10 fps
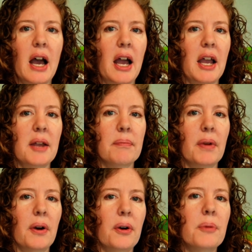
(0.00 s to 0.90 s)

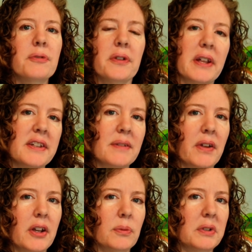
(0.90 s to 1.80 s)
I'm hopeful that this
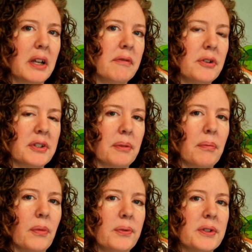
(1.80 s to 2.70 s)
video will give you
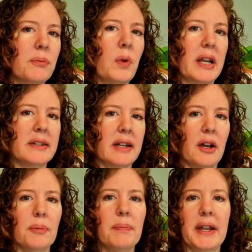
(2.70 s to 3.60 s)
some ways to
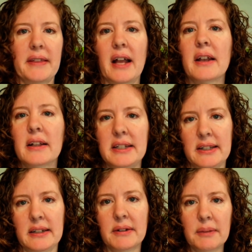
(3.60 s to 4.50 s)
help make that, at
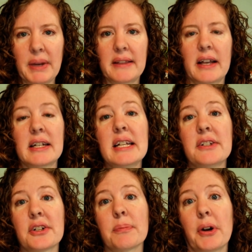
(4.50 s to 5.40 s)
least make that an
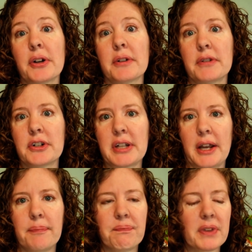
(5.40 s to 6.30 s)
easier part of your
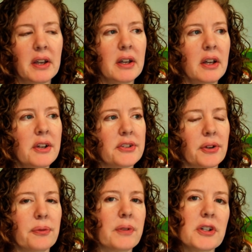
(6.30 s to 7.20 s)
day.
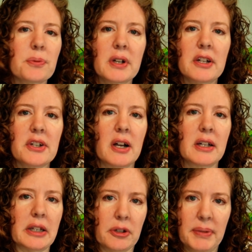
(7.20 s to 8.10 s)
So first we're going to talk
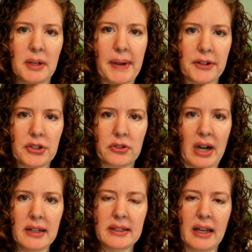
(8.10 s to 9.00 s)
a little bit about
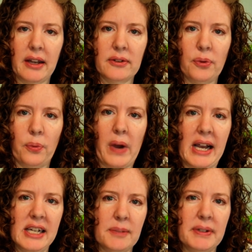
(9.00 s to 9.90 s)
stress and
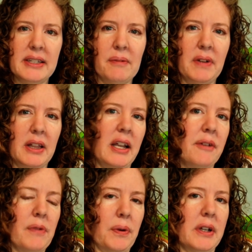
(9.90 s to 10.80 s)
why specifically
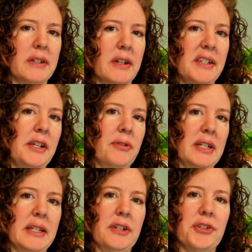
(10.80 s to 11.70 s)
I focus on
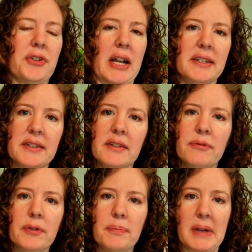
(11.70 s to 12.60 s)
decreasing stress
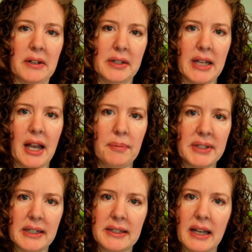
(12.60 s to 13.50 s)
for mealtime
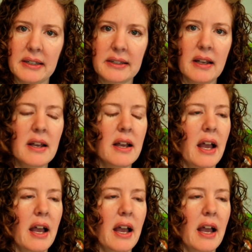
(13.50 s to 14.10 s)
success.